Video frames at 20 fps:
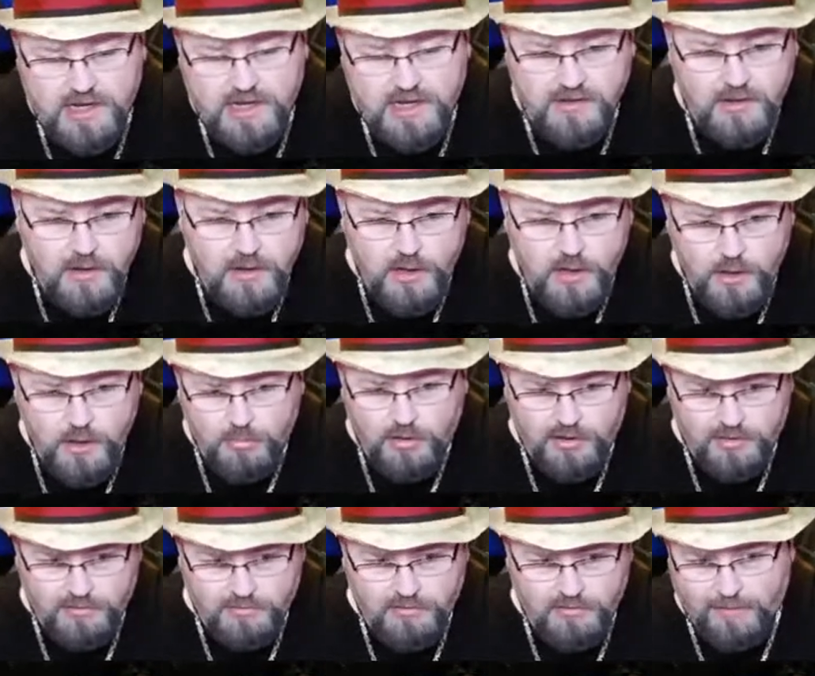it,
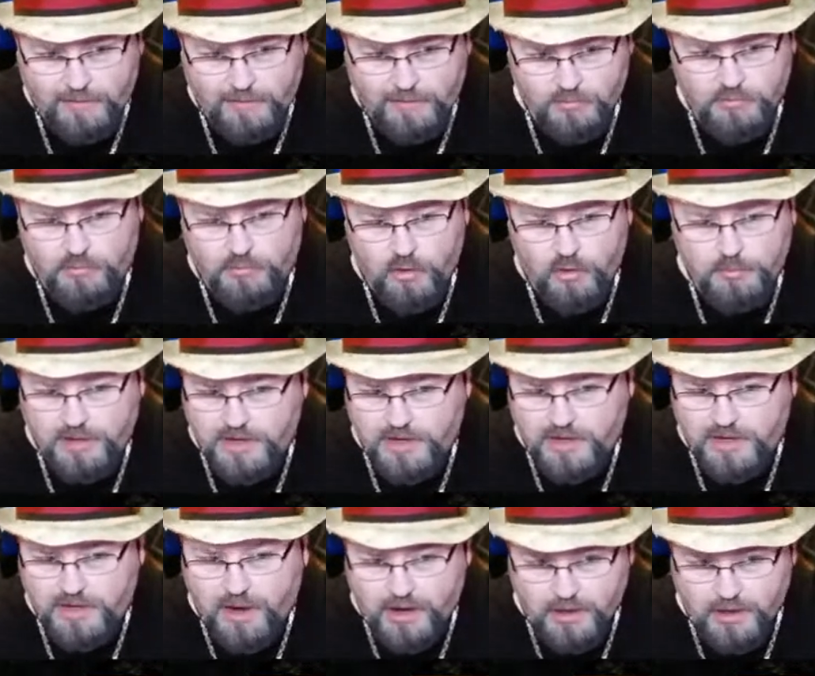but after the Roman
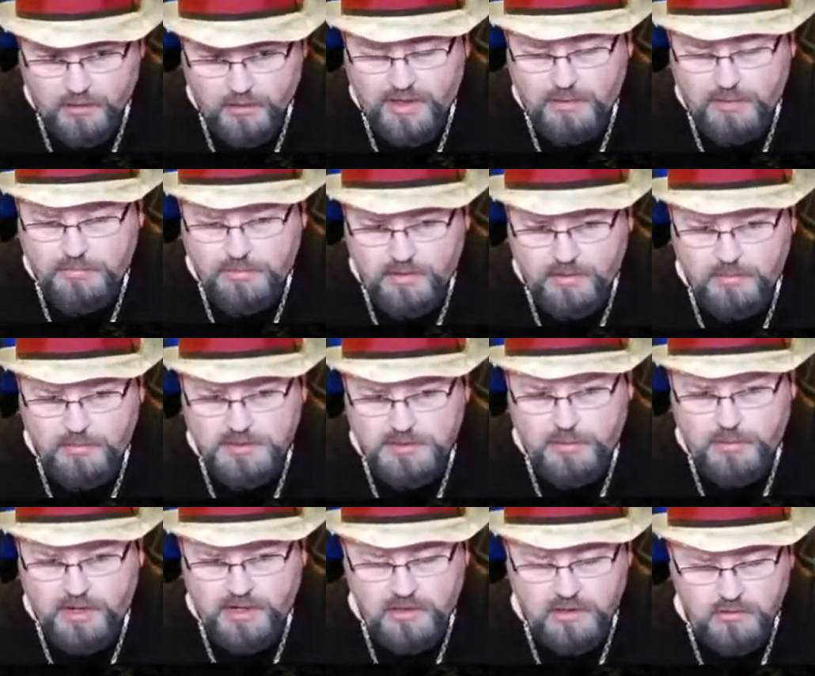Empire, they pretty much
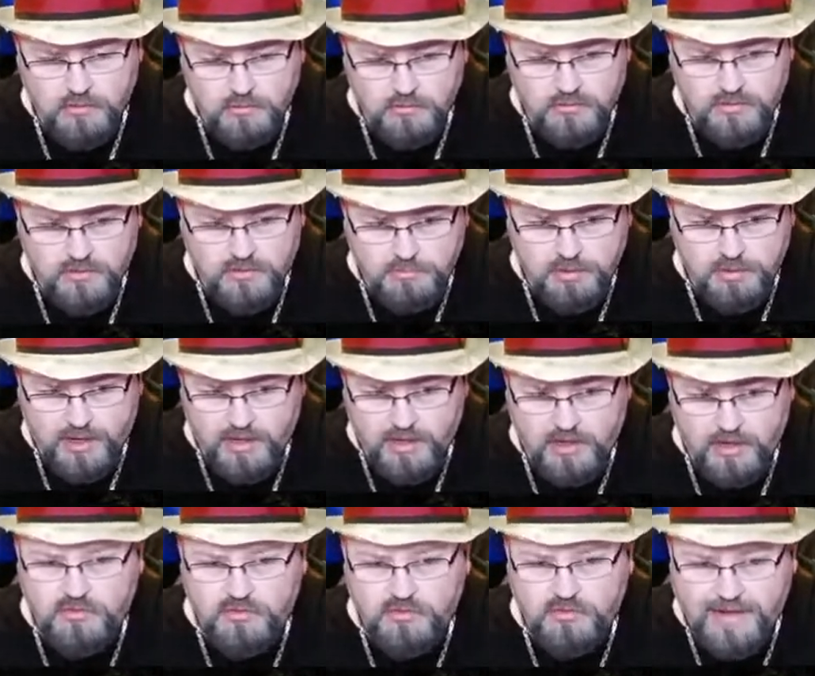pioneered
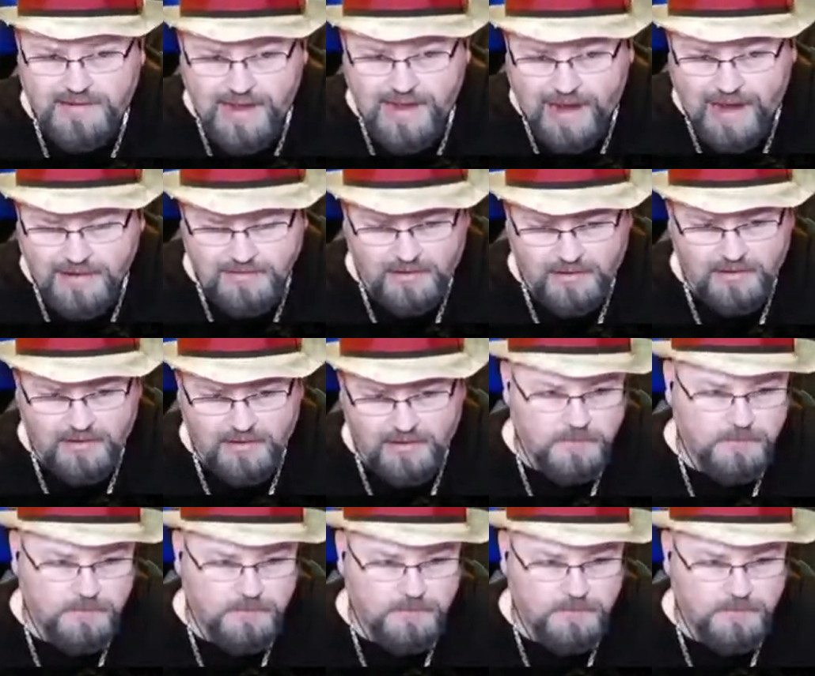that tactic.